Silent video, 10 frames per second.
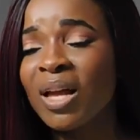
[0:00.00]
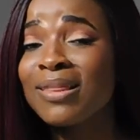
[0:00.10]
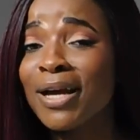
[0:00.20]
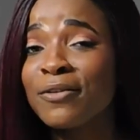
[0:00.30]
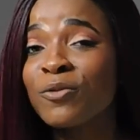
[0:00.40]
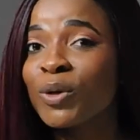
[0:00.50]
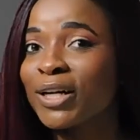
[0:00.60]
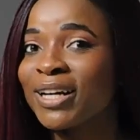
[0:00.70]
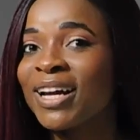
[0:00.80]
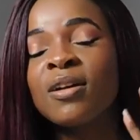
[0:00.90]
line of
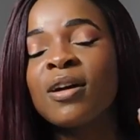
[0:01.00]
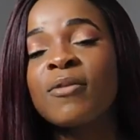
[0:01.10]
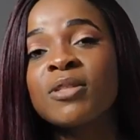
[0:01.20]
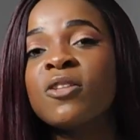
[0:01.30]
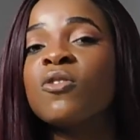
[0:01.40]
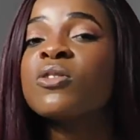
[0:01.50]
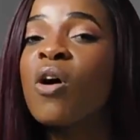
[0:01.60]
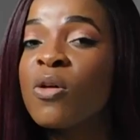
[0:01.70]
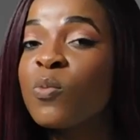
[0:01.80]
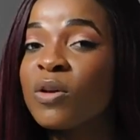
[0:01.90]
work. I was going to do this
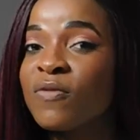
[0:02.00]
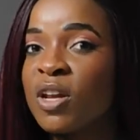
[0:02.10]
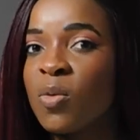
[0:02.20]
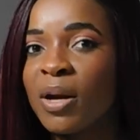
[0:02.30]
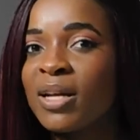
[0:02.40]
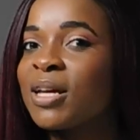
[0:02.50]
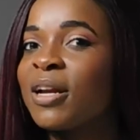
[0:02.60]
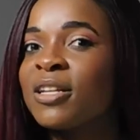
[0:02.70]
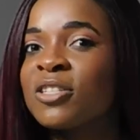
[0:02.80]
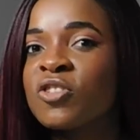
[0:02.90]
all in one video, but I
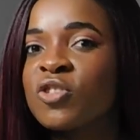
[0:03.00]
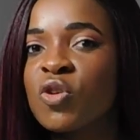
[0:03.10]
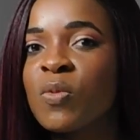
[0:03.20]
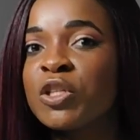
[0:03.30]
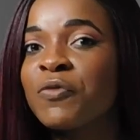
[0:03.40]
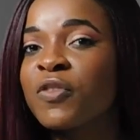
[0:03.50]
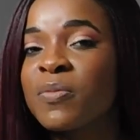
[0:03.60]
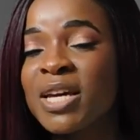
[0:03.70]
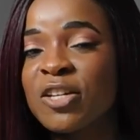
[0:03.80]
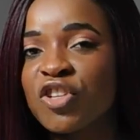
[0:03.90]
decided it's just too much
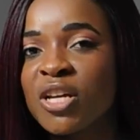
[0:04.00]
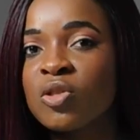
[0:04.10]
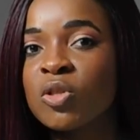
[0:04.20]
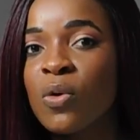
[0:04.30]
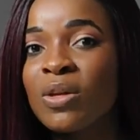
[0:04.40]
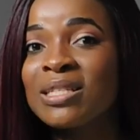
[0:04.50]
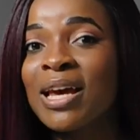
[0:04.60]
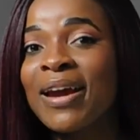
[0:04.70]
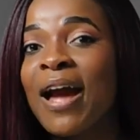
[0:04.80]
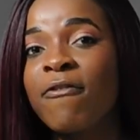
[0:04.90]
information. So the
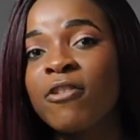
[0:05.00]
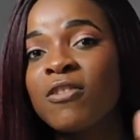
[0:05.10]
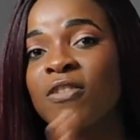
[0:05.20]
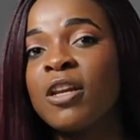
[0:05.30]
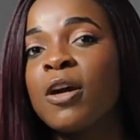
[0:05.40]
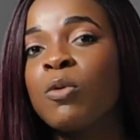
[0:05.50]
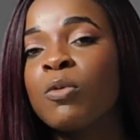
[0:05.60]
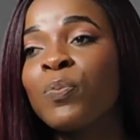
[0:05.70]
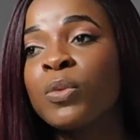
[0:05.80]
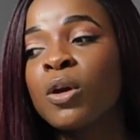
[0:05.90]
second half of the video,
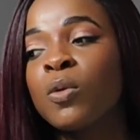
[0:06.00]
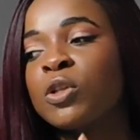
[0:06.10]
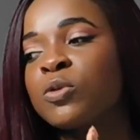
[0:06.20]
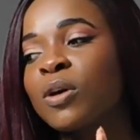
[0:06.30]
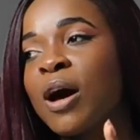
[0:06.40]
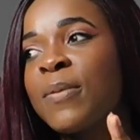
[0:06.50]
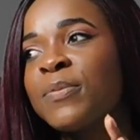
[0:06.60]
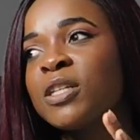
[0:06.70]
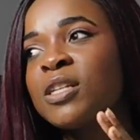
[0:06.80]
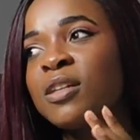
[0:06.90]
which will come
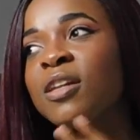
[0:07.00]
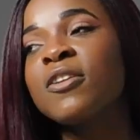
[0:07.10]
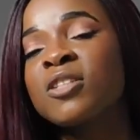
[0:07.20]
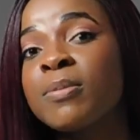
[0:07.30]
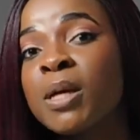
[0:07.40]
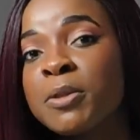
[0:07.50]
either sometime